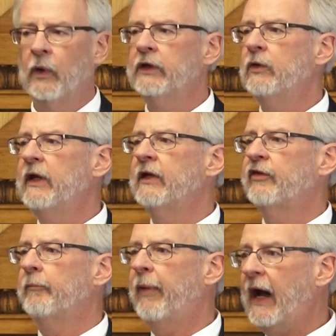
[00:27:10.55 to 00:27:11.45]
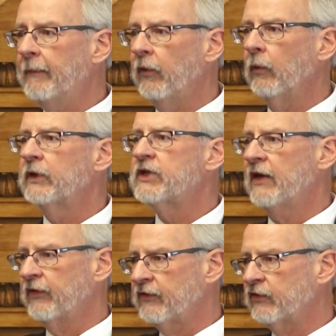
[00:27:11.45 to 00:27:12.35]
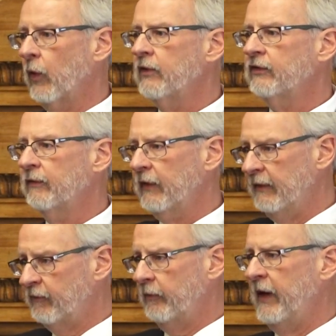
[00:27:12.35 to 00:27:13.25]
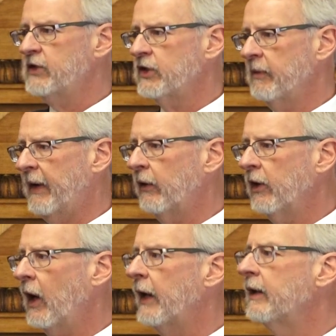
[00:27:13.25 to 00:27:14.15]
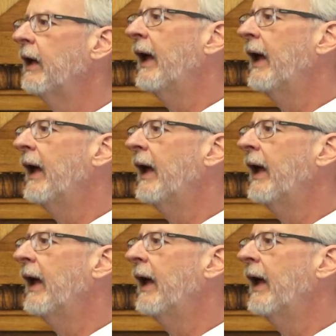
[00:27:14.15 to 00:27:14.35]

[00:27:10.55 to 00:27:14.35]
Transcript: What you need is a Bible which has a source of information about God